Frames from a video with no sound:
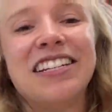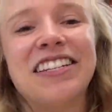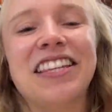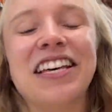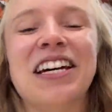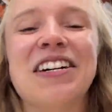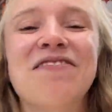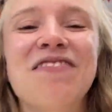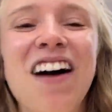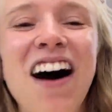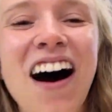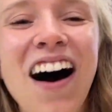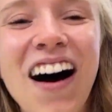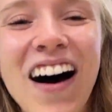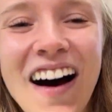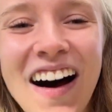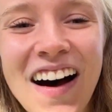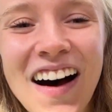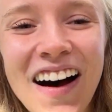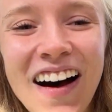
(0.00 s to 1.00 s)
them
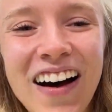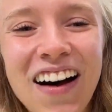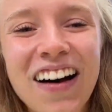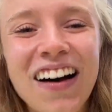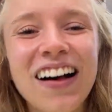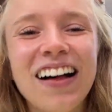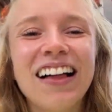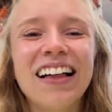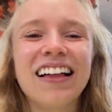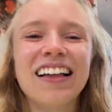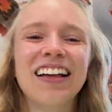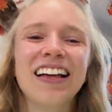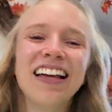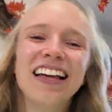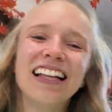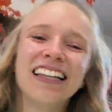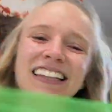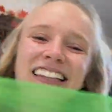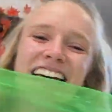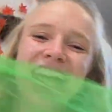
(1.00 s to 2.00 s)
all.
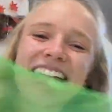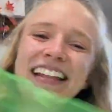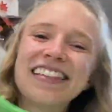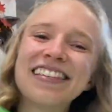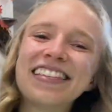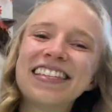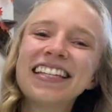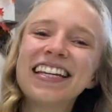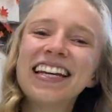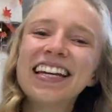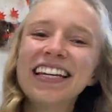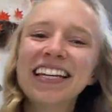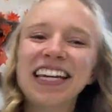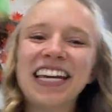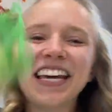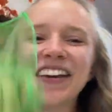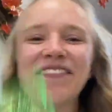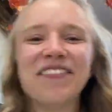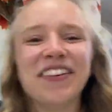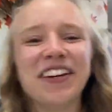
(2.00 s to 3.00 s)
Let's
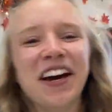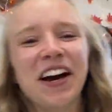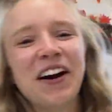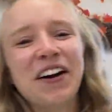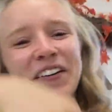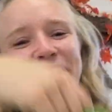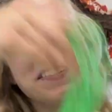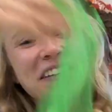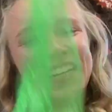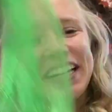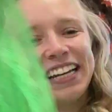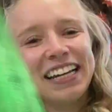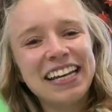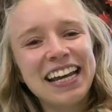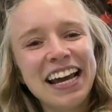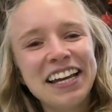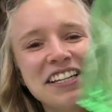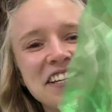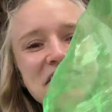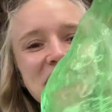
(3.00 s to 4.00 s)
keep going.
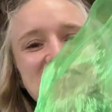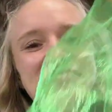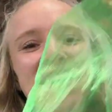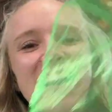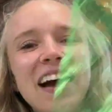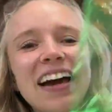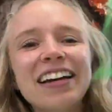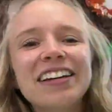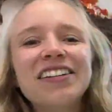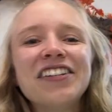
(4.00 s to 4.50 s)
Can you find